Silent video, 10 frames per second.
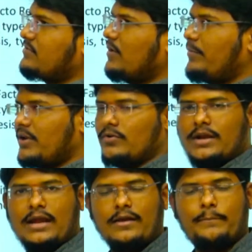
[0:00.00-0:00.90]
will be in your
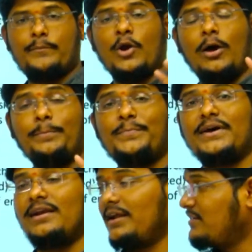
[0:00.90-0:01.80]
hand.
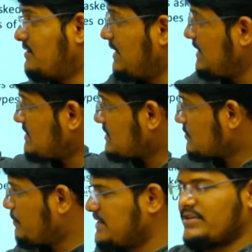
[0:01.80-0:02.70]
Properly these
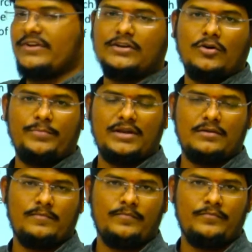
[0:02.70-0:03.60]
specific topics.
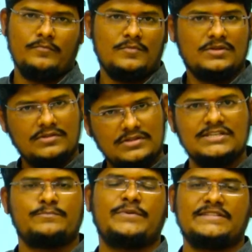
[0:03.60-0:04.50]

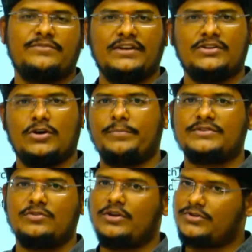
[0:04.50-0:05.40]
These specific topics
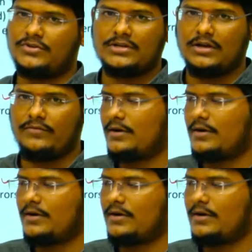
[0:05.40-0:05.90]
only you should cover.